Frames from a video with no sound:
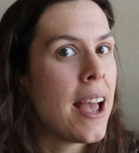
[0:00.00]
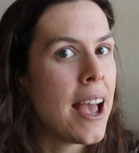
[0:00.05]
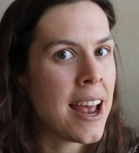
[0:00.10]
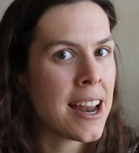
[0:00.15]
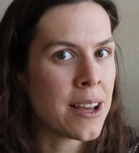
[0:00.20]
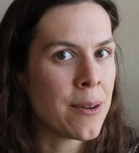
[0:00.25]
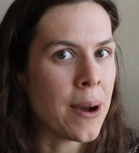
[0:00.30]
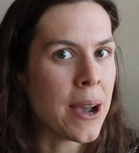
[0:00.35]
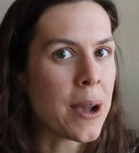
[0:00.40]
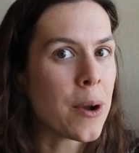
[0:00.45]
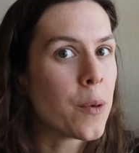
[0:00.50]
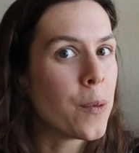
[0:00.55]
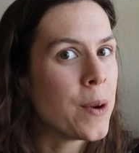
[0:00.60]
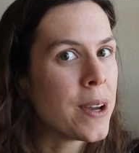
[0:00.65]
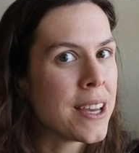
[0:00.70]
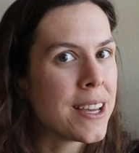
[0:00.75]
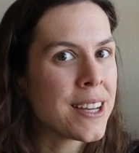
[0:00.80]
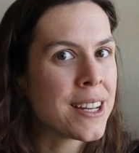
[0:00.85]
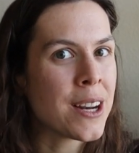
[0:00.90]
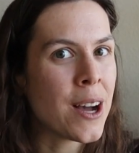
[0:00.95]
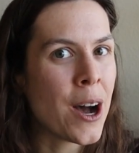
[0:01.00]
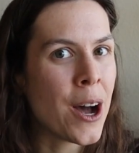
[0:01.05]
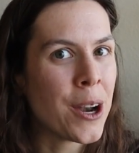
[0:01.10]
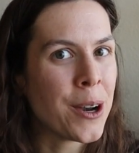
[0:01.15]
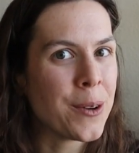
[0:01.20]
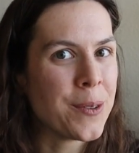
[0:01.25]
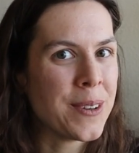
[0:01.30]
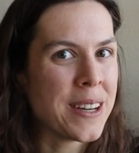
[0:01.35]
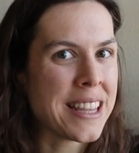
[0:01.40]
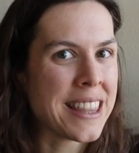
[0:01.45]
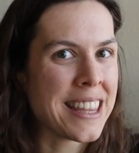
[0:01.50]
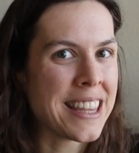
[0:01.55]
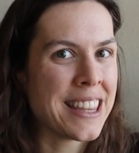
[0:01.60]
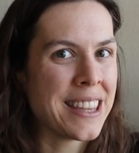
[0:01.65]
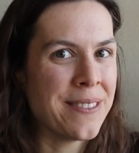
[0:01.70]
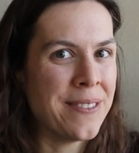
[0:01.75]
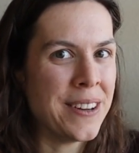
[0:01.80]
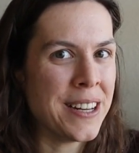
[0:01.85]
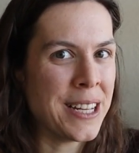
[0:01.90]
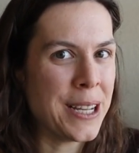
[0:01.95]
Anyway, we can get on with
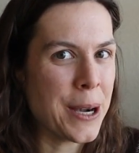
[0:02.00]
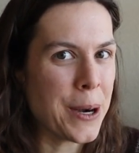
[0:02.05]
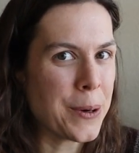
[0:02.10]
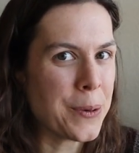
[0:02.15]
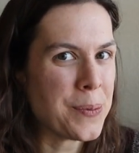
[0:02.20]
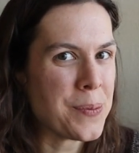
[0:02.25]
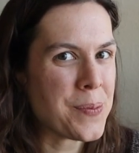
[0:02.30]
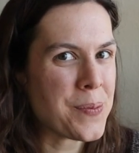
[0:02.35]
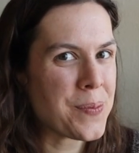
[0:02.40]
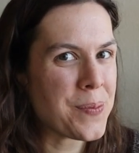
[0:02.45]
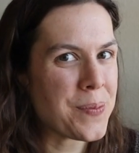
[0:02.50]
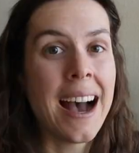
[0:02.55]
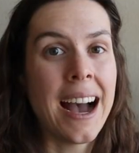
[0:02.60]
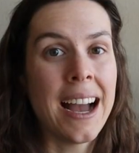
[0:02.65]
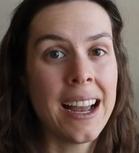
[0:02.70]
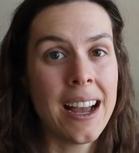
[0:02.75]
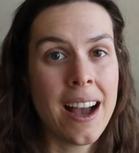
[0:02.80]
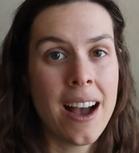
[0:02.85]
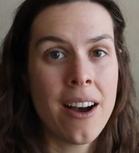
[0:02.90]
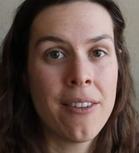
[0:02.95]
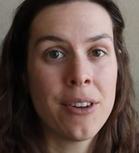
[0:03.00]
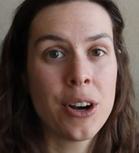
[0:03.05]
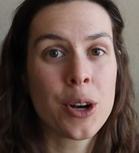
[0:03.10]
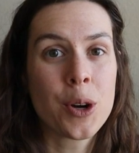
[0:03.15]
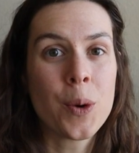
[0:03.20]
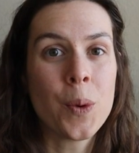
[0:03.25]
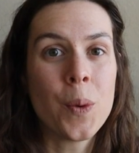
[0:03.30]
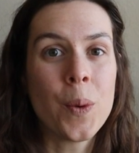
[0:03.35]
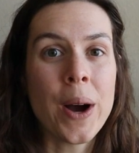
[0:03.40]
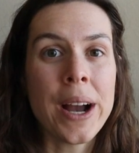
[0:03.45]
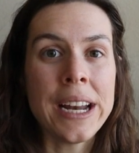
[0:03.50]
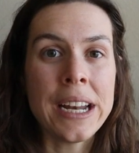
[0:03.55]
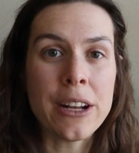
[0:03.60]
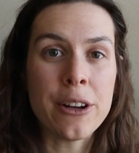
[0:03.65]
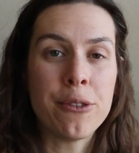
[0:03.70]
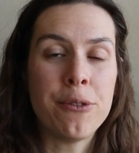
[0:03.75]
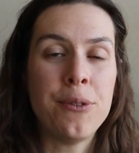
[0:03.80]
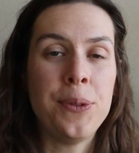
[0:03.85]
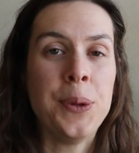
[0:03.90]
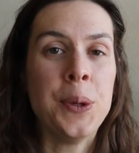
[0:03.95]
the video. I have quite
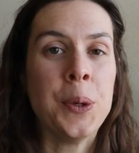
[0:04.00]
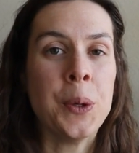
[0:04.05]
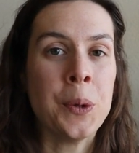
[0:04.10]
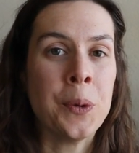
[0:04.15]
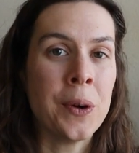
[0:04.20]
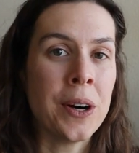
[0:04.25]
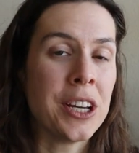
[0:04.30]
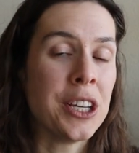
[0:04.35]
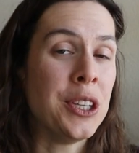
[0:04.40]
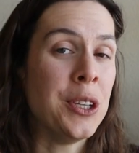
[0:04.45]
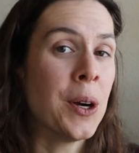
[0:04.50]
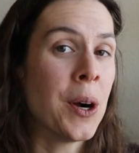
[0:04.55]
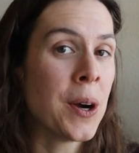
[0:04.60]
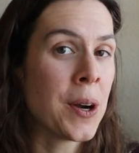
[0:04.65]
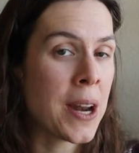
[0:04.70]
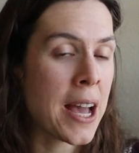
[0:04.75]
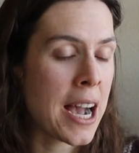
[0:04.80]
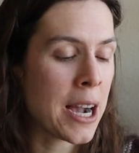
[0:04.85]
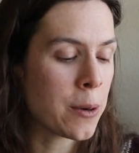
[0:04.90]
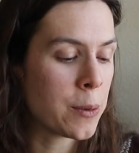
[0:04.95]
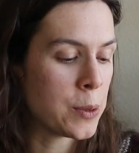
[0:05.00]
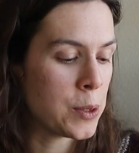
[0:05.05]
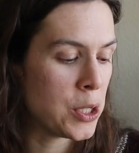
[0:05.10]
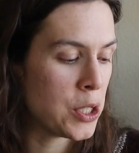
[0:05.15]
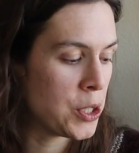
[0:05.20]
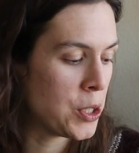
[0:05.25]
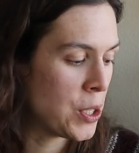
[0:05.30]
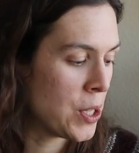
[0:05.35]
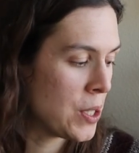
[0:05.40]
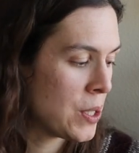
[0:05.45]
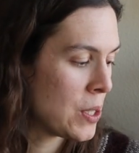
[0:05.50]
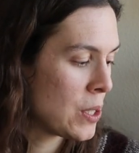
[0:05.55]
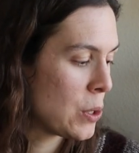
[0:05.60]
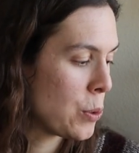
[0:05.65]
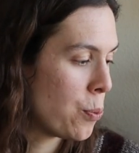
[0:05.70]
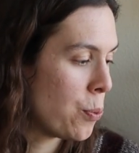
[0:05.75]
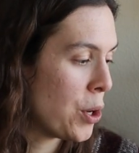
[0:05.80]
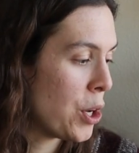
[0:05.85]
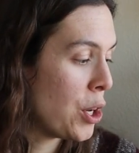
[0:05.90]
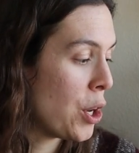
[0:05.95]
a few yarn
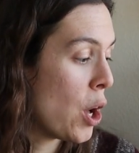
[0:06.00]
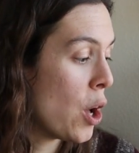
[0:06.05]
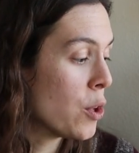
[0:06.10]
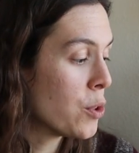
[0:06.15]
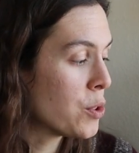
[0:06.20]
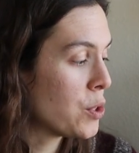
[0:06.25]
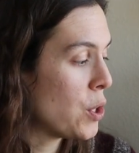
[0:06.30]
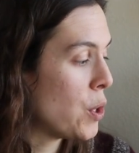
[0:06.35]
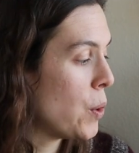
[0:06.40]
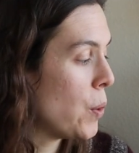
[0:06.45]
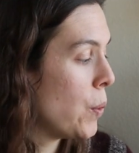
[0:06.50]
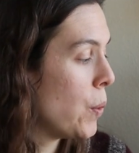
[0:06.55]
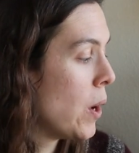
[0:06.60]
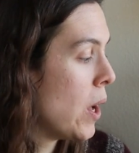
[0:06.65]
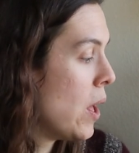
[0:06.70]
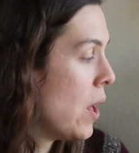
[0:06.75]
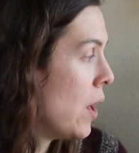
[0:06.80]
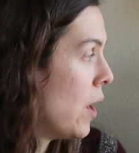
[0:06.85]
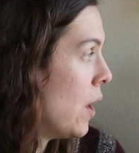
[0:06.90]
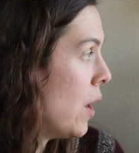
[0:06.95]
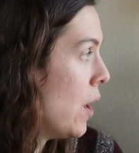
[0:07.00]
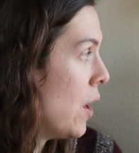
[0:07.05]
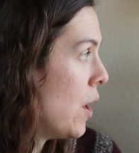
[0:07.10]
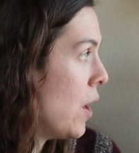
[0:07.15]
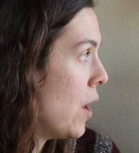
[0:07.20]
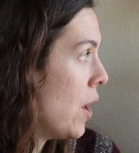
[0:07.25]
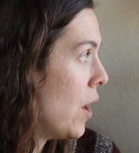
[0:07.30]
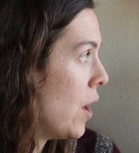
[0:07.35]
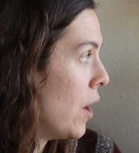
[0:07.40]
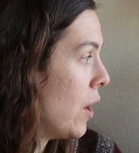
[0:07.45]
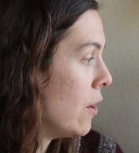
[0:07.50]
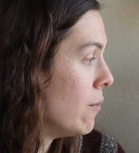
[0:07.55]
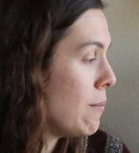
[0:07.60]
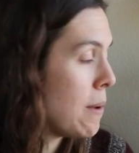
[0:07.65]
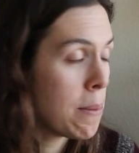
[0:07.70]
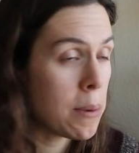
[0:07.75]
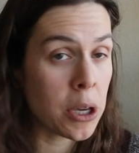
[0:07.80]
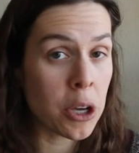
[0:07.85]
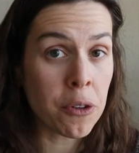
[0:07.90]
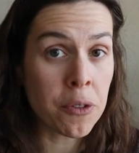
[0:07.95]
acquisitions, but also
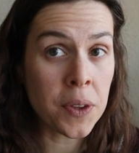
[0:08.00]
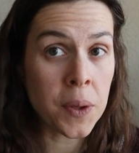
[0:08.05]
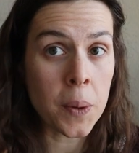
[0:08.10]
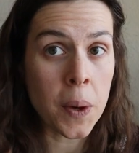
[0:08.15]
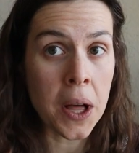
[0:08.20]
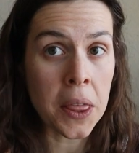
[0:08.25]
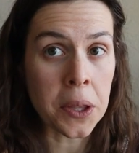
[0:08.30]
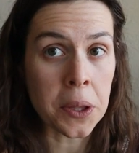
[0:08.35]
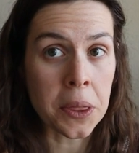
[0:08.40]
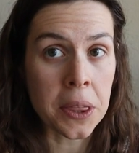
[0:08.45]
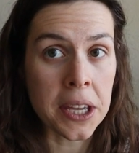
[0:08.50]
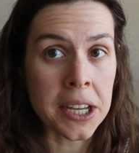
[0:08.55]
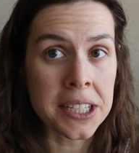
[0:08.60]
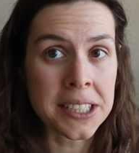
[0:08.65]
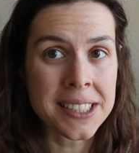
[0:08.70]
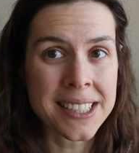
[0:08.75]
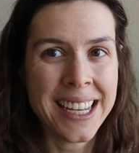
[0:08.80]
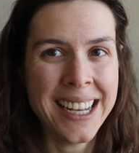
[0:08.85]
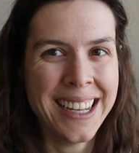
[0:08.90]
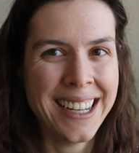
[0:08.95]
maybe a few other things.